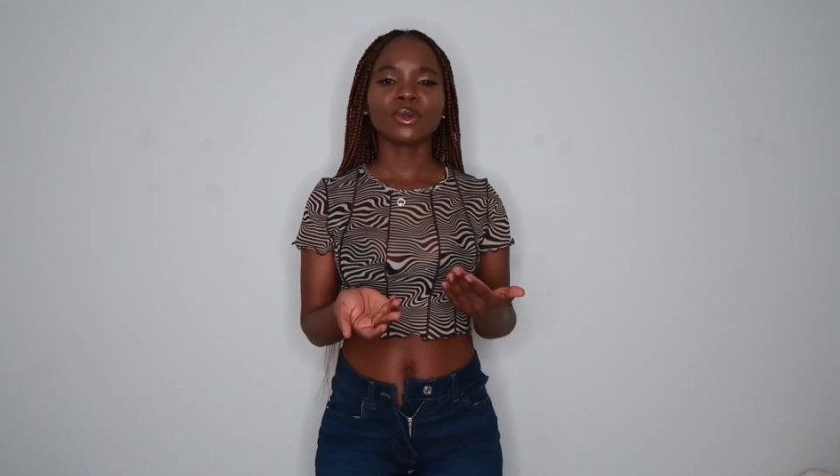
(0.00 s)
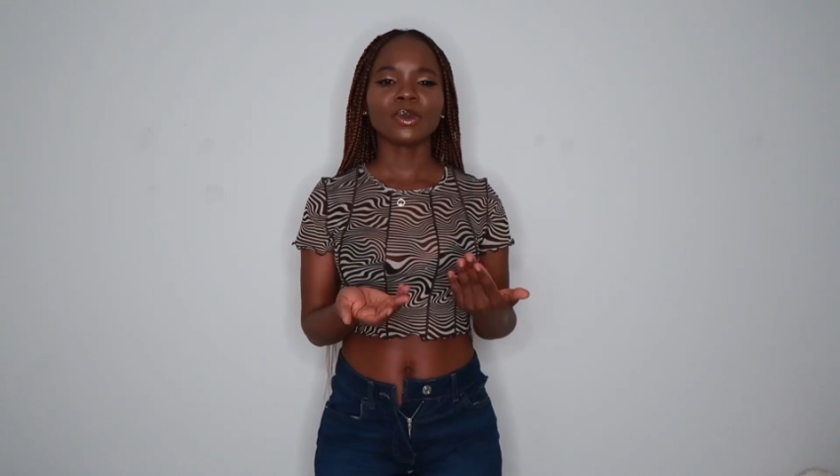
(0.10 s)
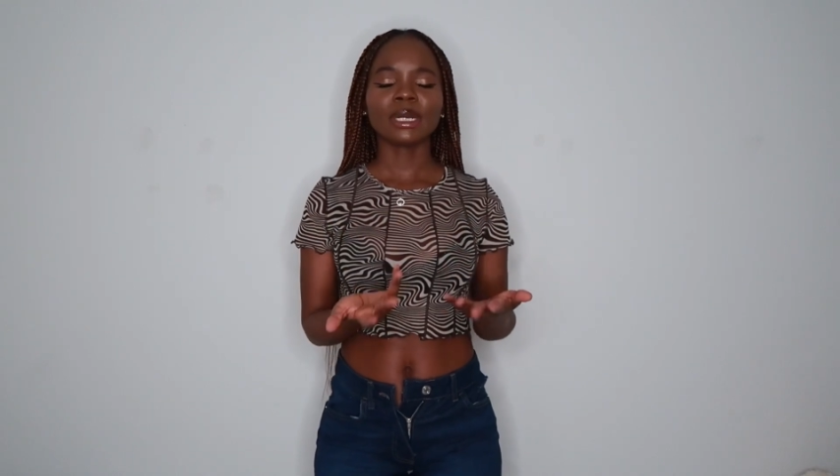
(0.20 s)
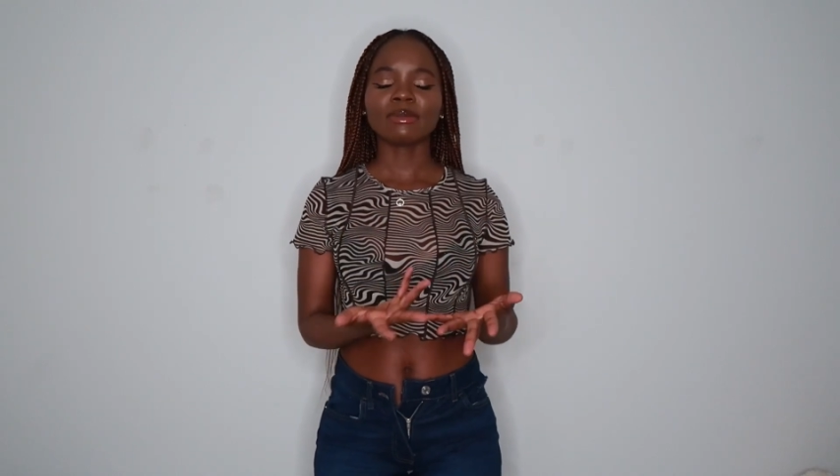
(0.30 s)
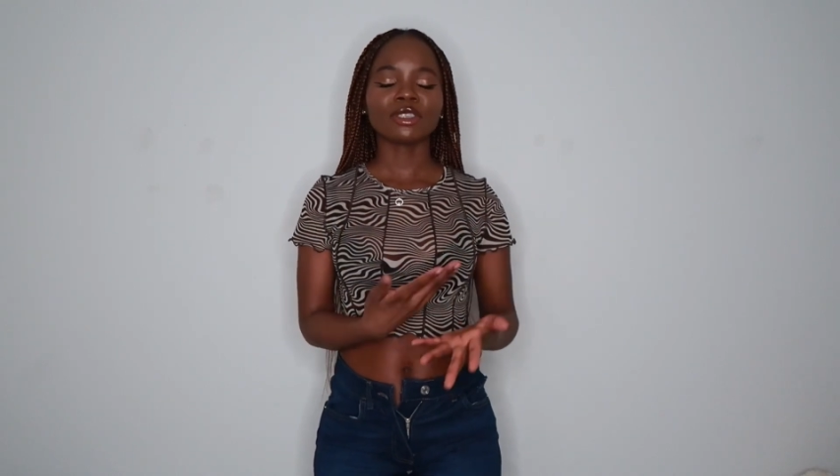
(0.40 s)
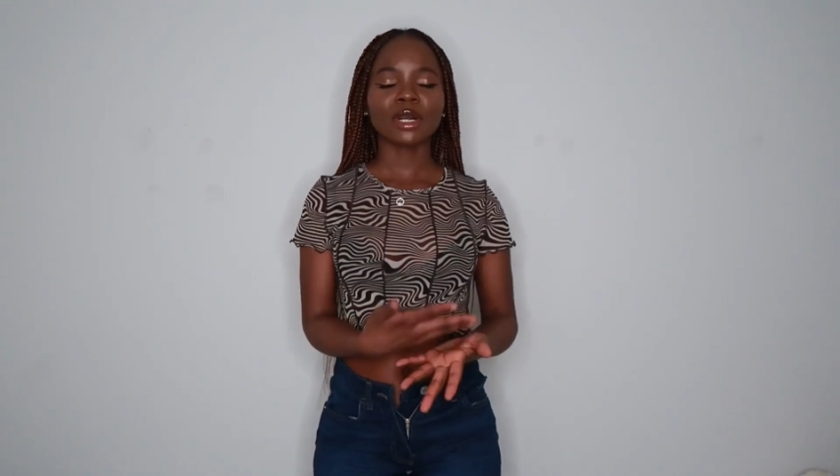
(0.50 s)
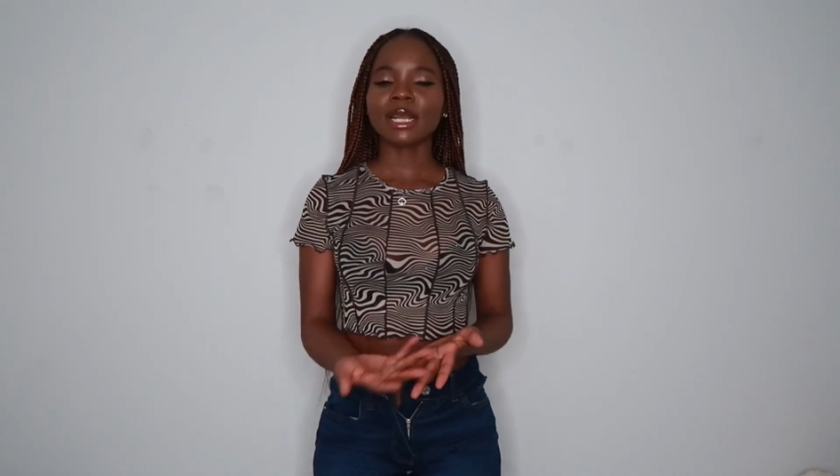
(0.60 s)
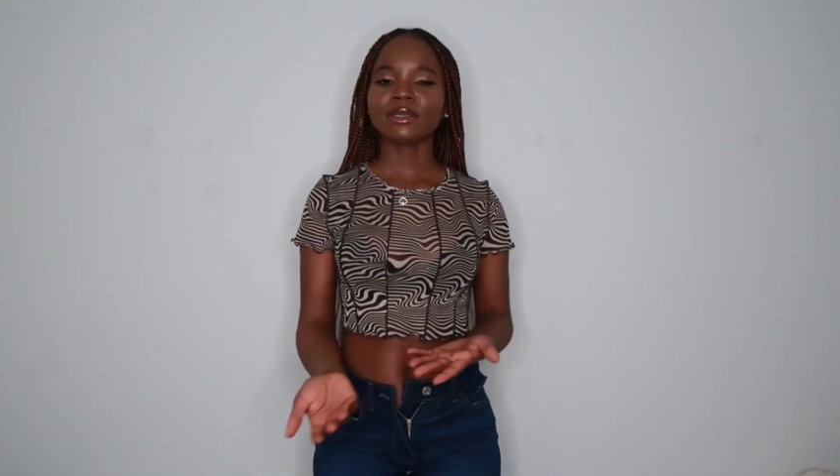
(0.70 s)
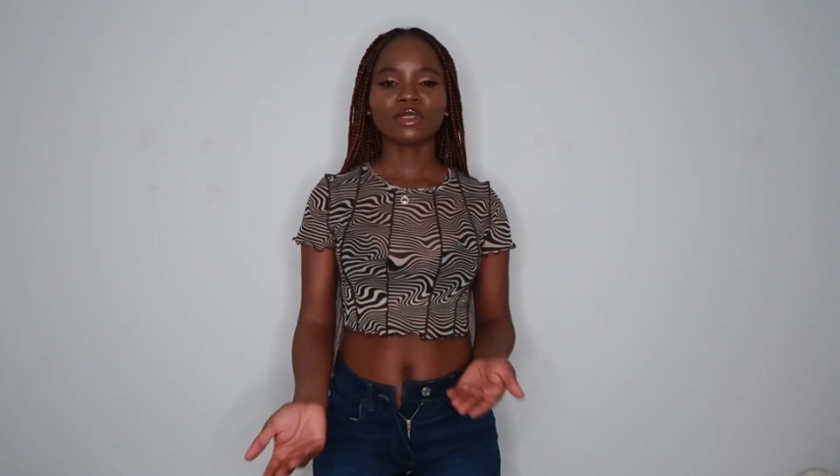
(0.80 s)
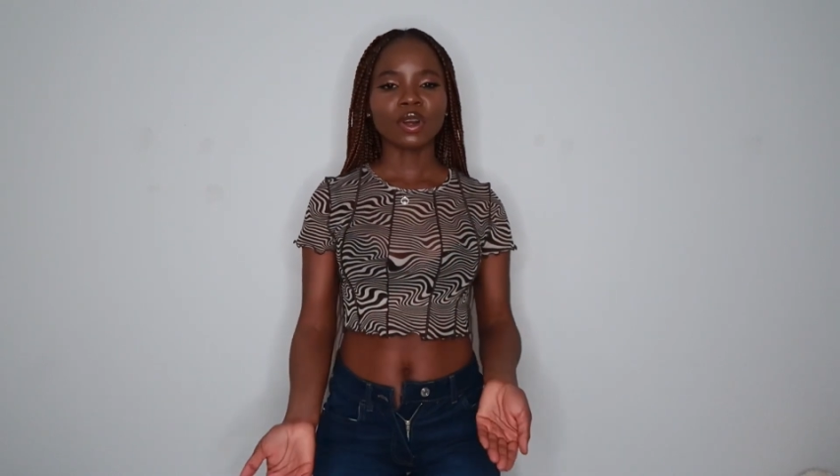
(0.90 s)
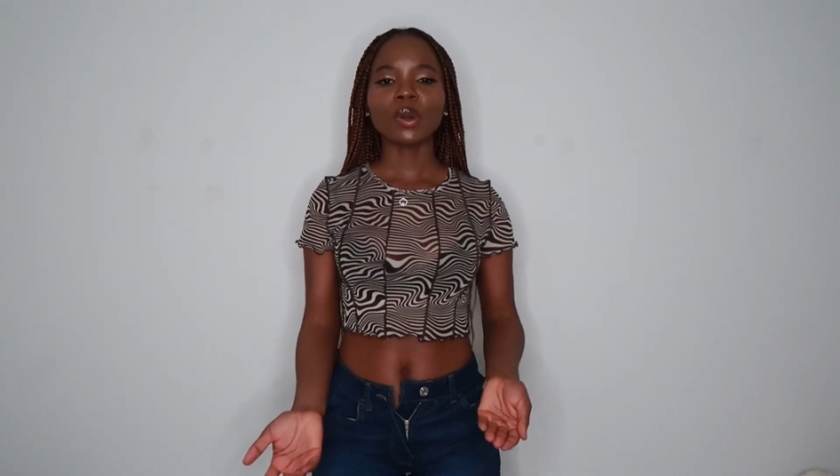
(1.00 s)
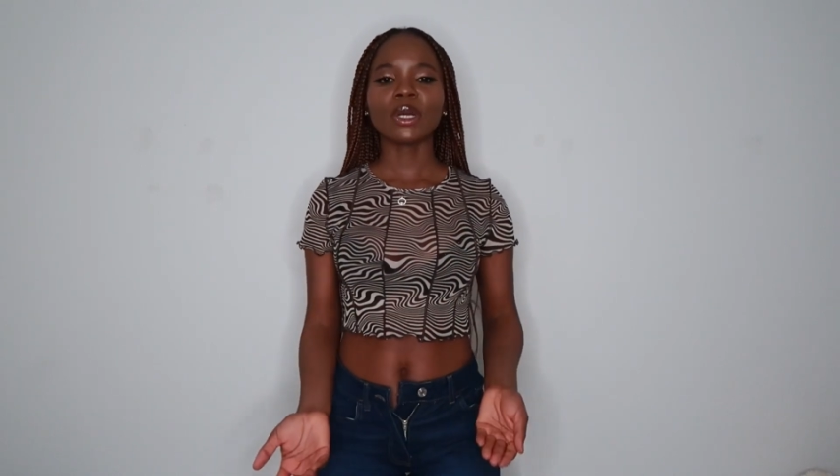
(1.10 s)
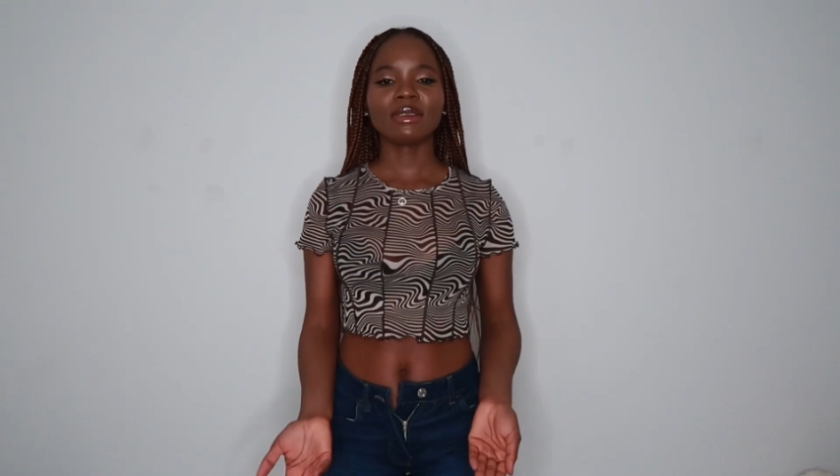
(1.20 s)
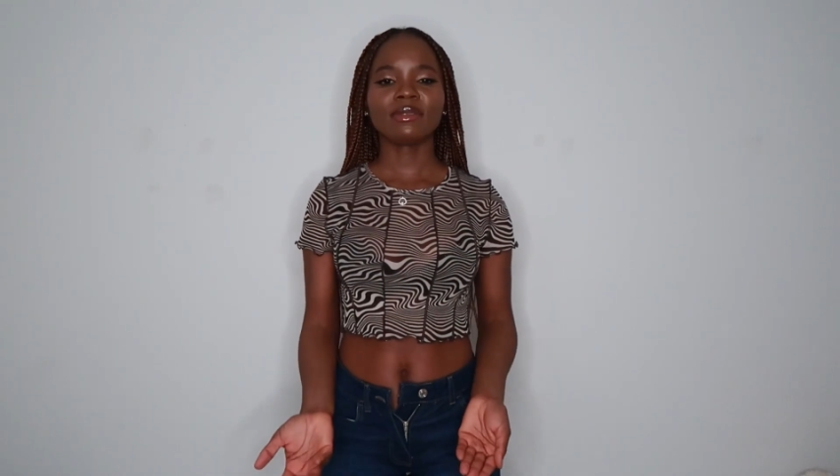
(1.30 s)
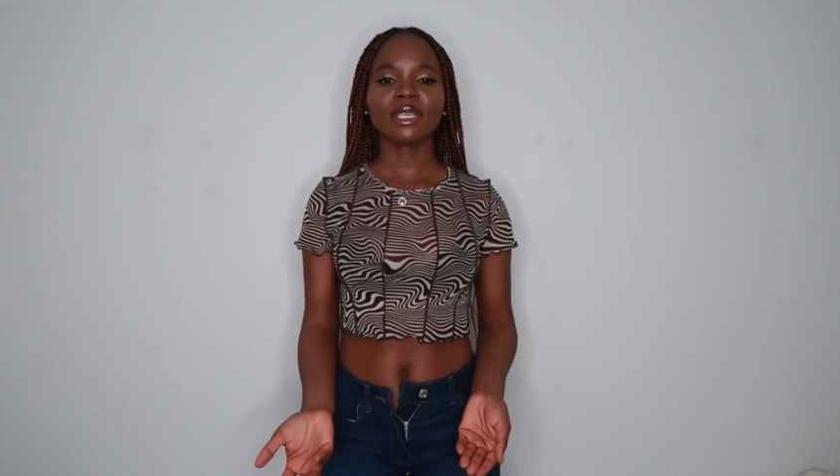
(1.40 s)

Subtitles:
when I'm trying to record a